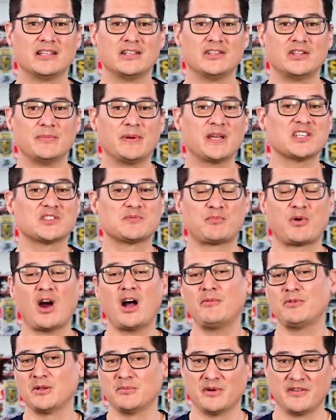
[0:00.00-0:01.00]
The biggest
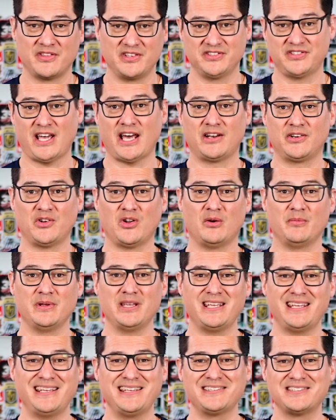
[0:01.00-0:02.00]
problem of the Saddledome
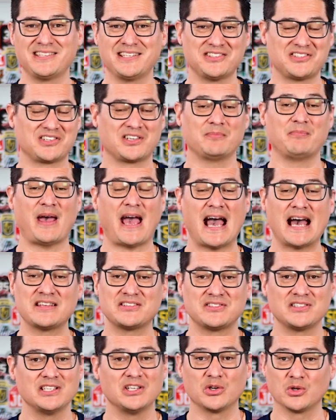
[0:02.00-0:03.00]
isn't its
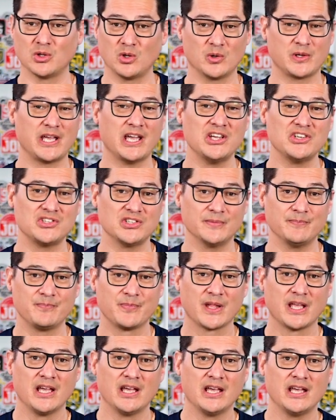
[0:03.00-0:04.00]
capacity or location.
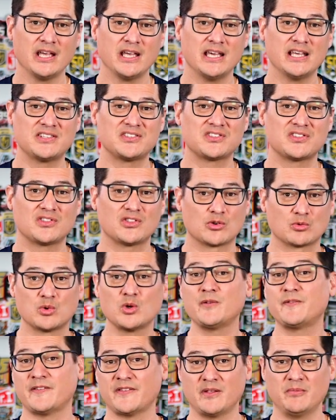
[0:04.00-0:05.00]
It's the
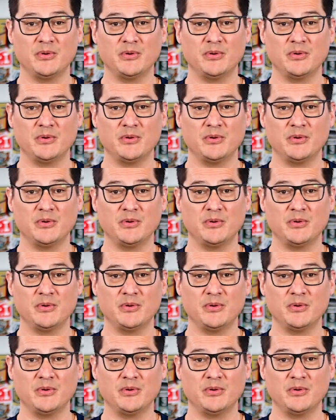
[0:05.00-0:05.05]
roof of the